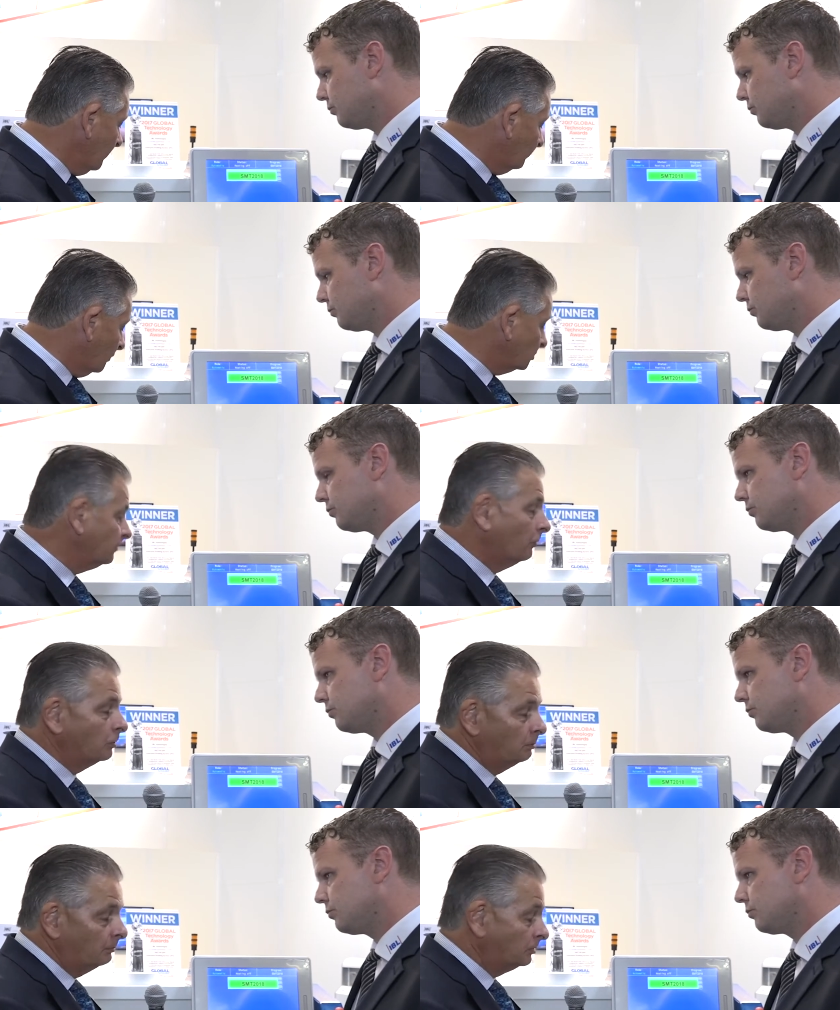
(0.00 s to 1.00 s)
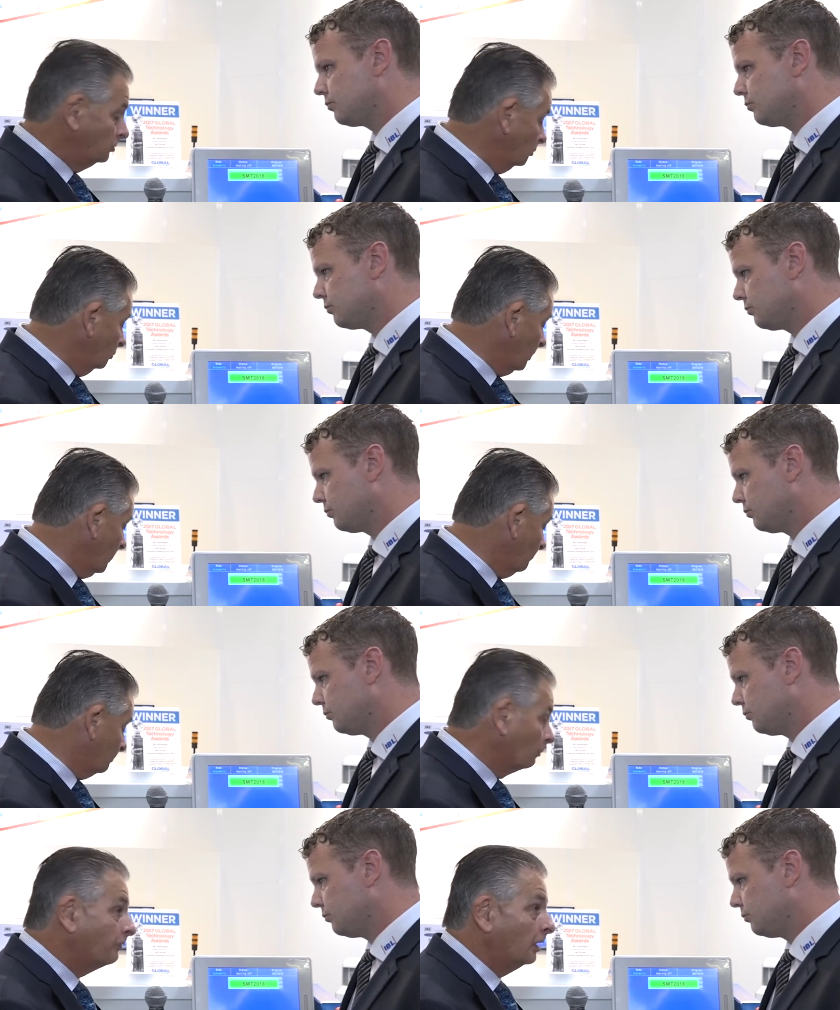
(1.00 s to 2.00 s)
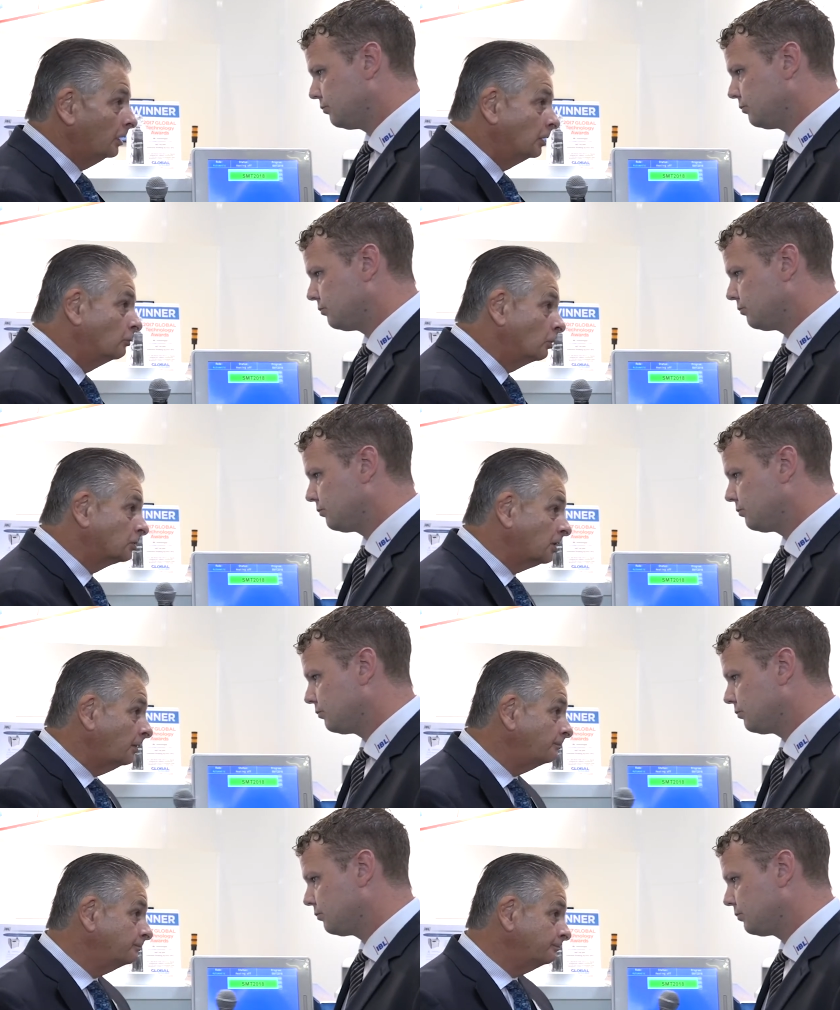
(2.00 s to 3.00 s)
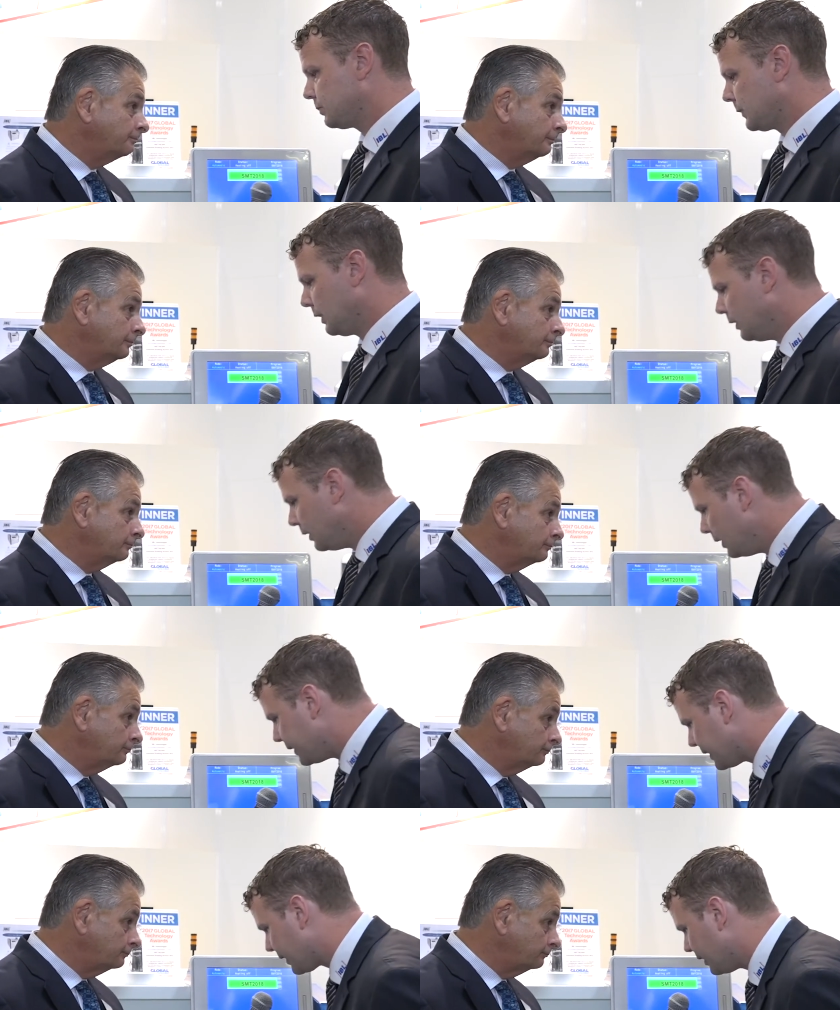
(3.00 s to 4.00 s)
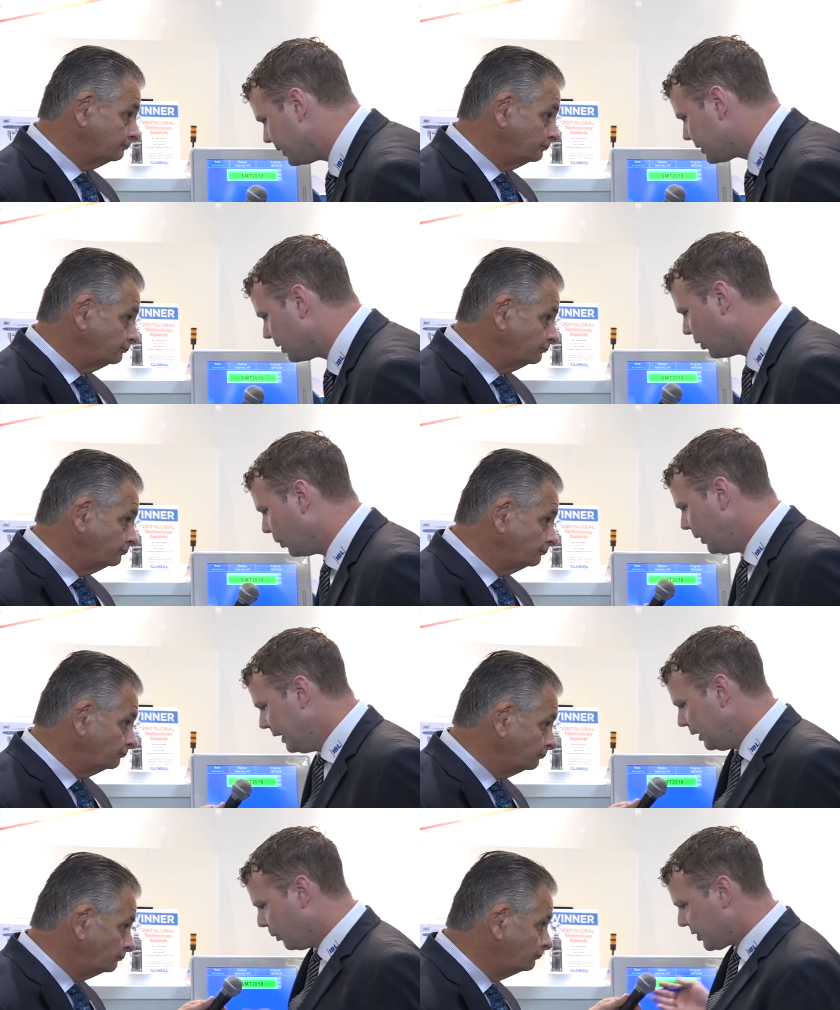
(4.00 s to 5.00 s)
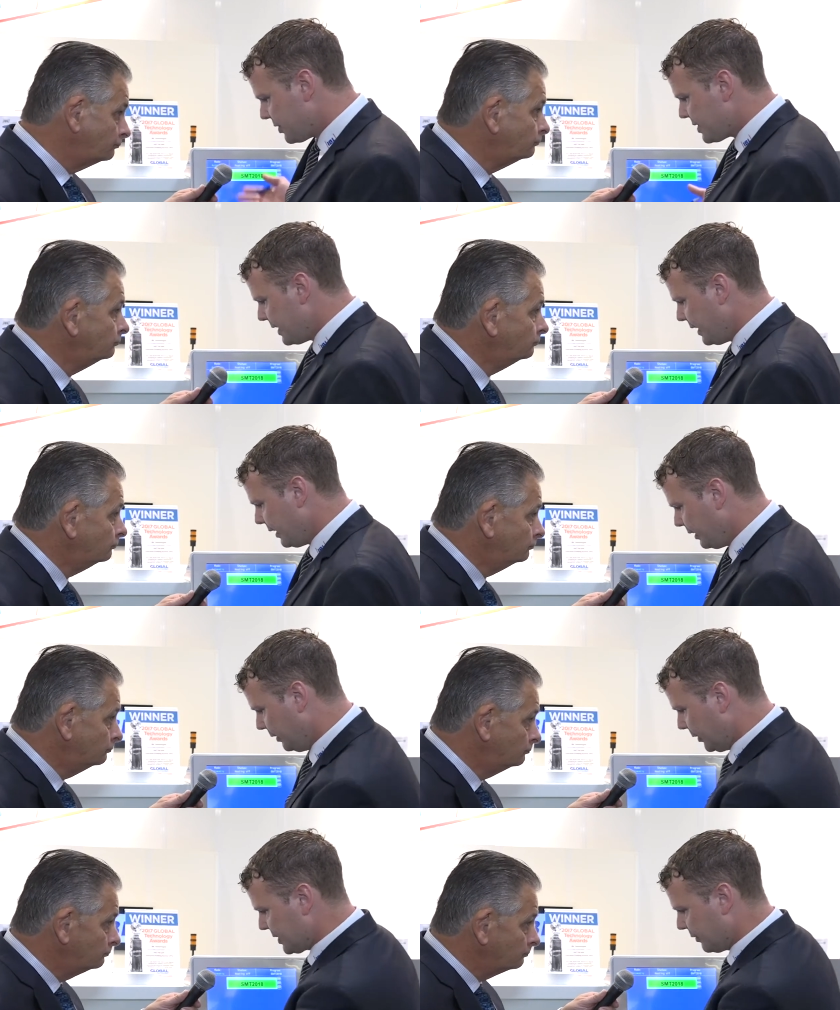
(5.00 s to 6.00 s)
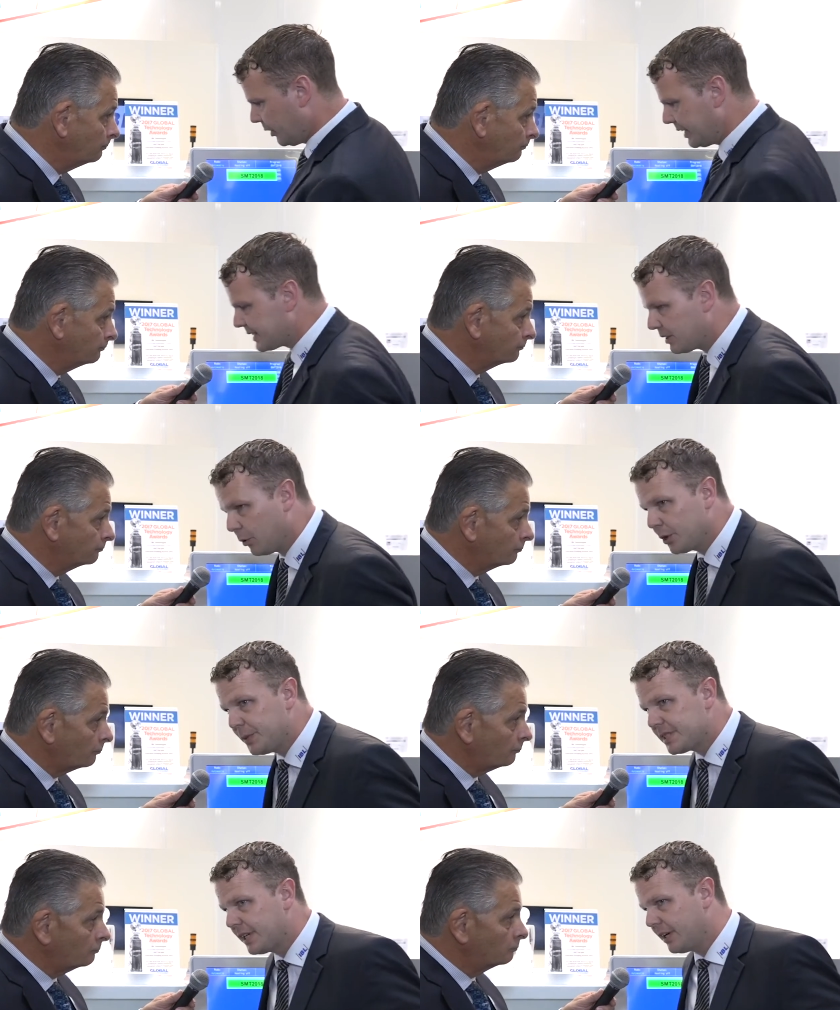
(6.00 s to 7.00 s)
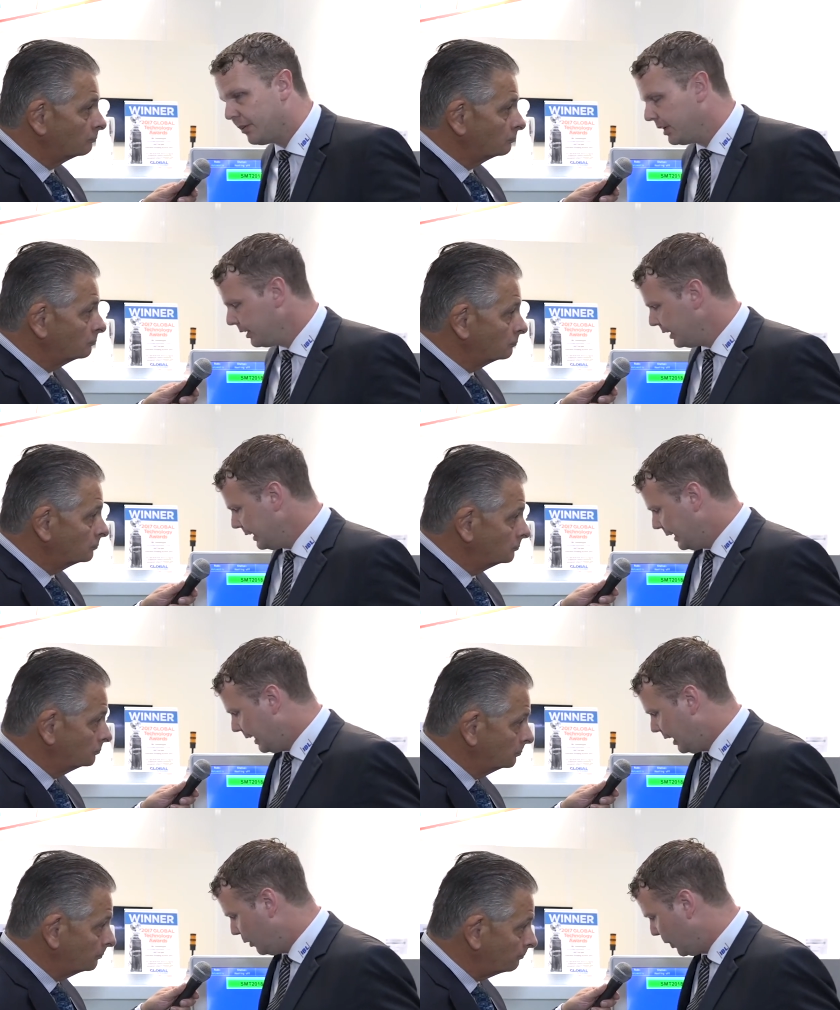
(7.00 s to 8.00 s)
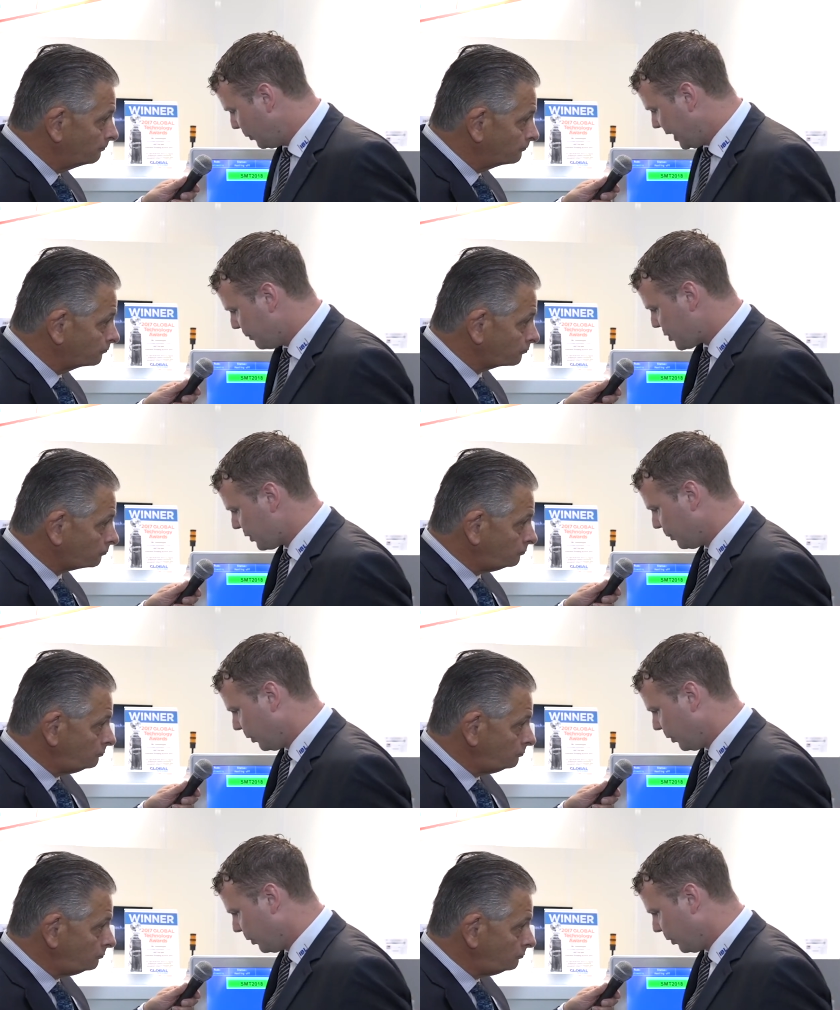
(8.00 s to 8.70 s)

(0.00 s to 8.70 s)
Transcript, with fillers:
Speaker 1: first of all, you're able to do profiling in real time.
Speaker 2: Exactly. So what you see here, first of all, that's the workpiece carrier where we capture the